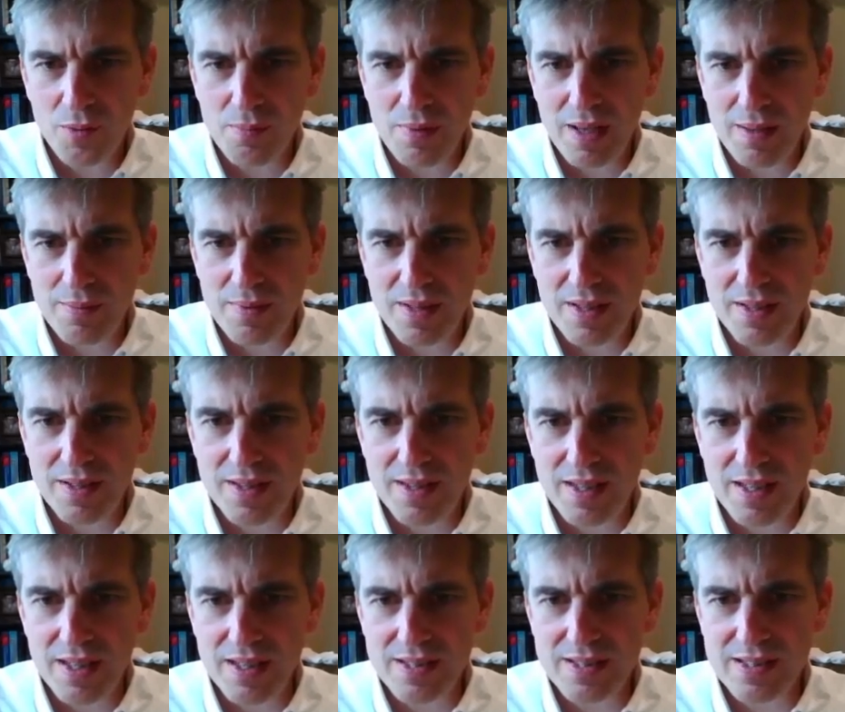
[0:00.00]
or maybe
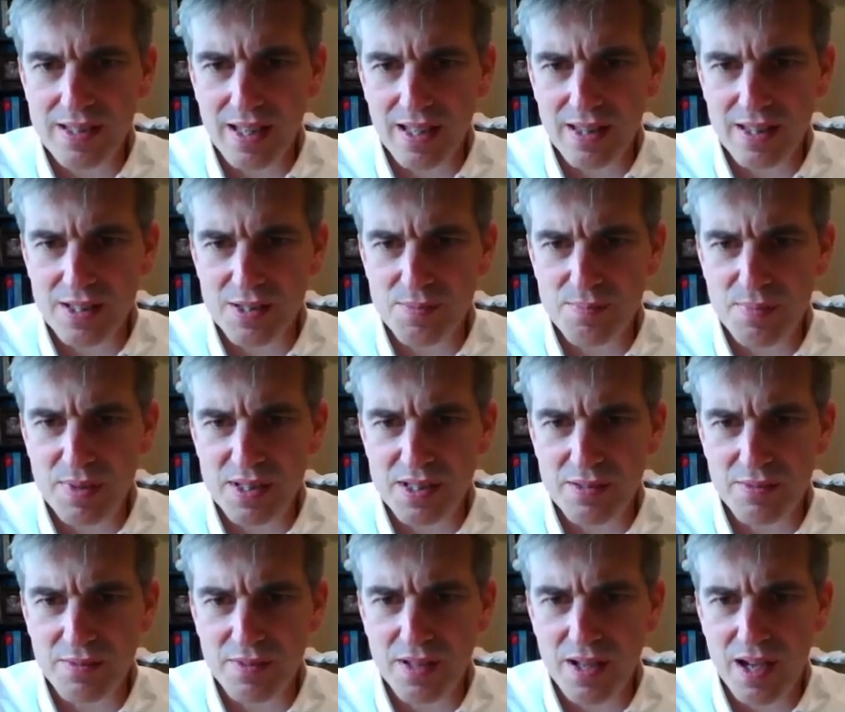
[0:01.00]
this, like this
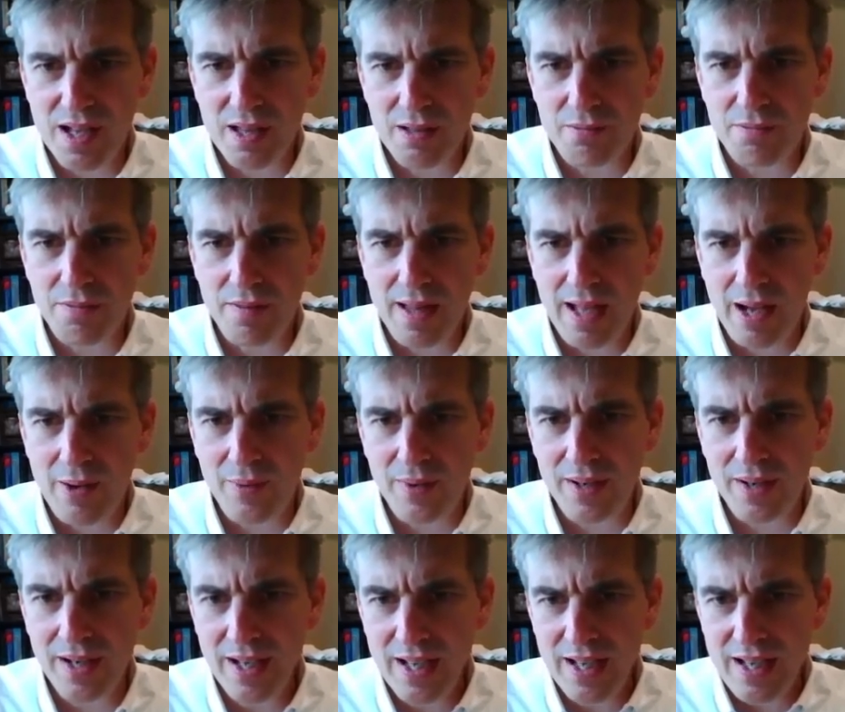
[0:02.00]
piece of
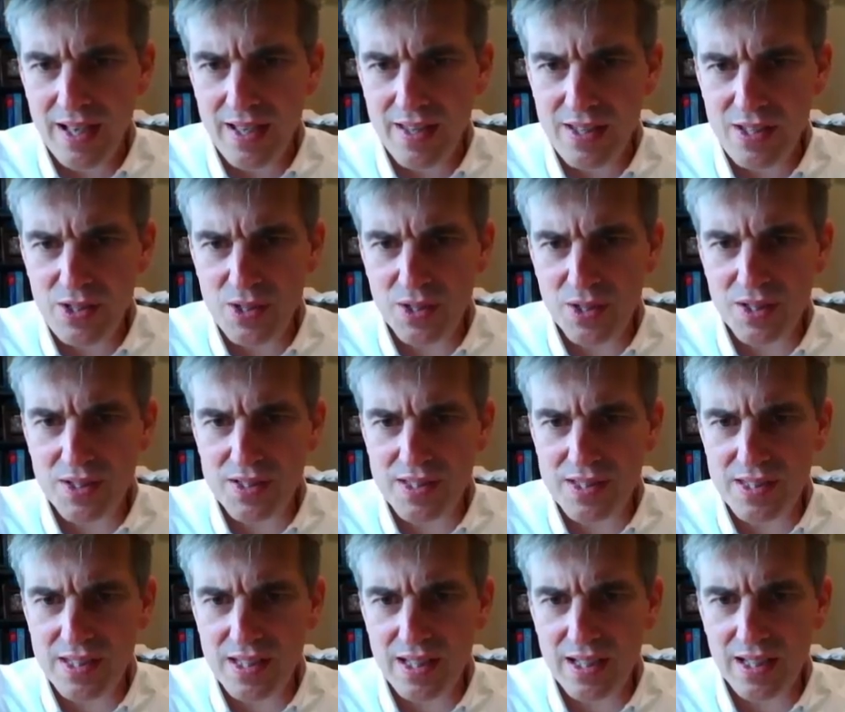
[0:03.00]
cauliflower. And then you can
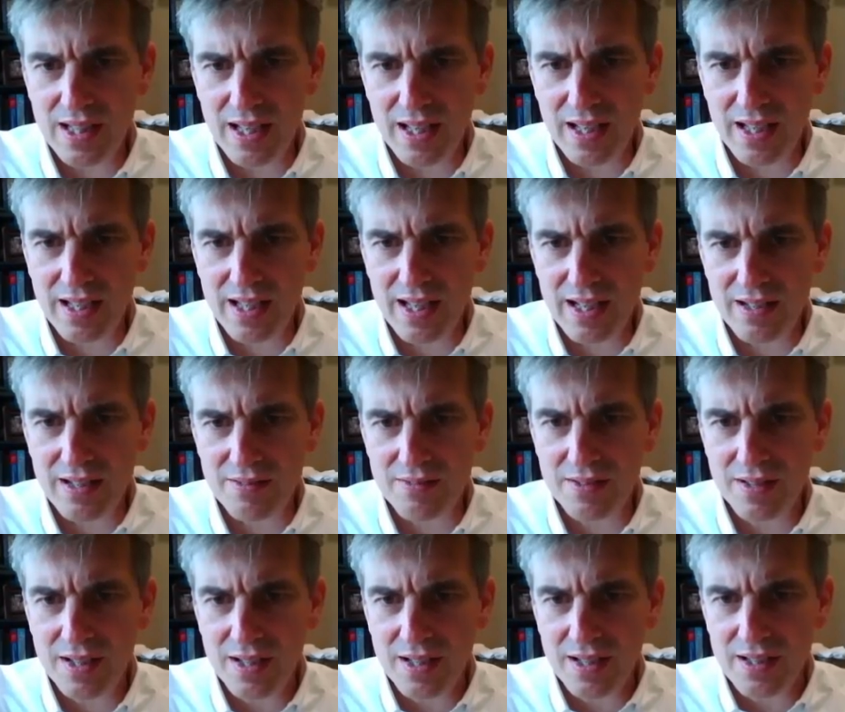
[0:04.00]
see like kind of
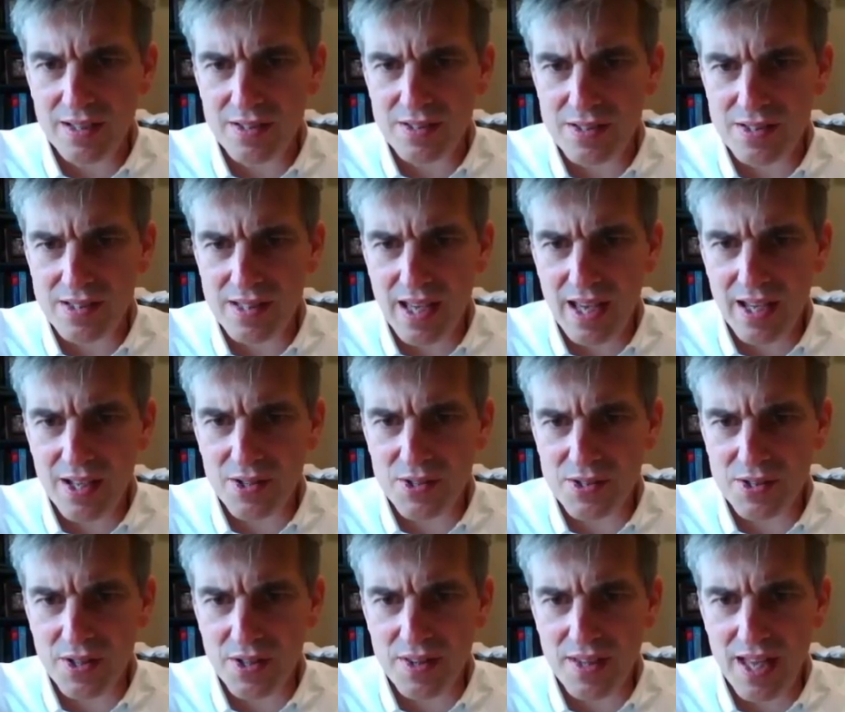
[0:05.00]

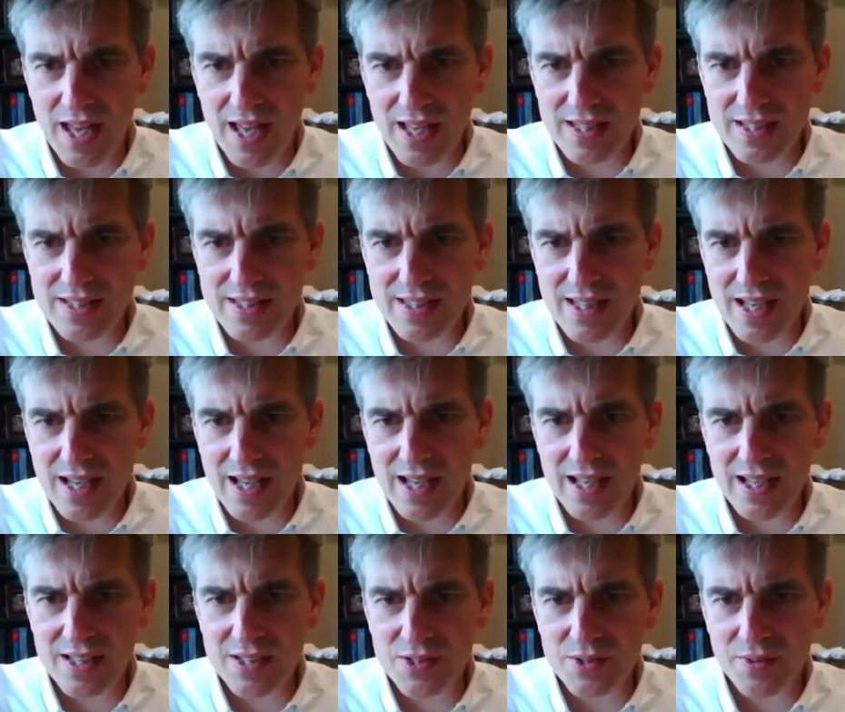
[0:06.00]
scales on that
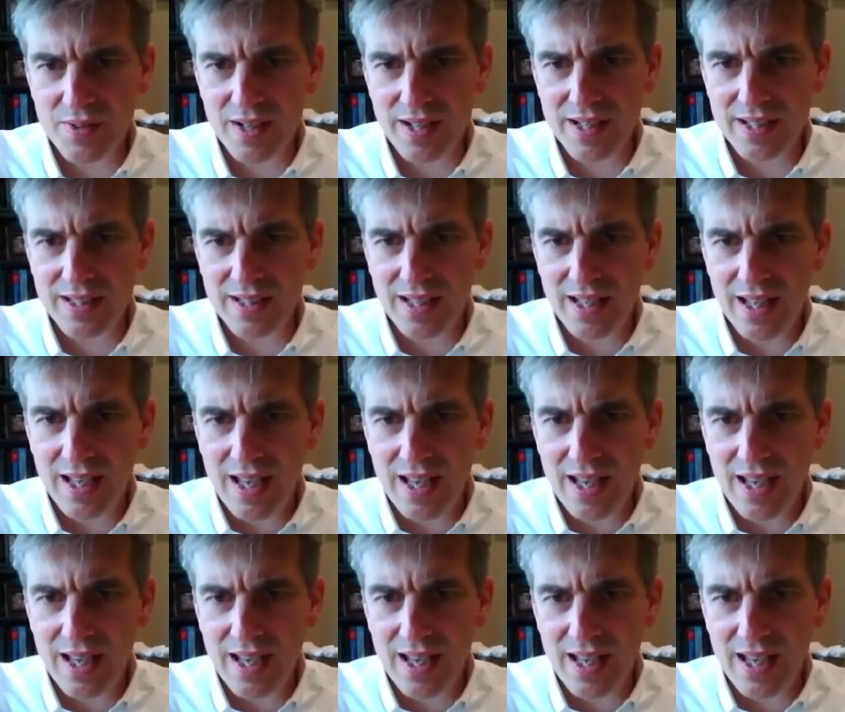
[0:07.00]
size, right?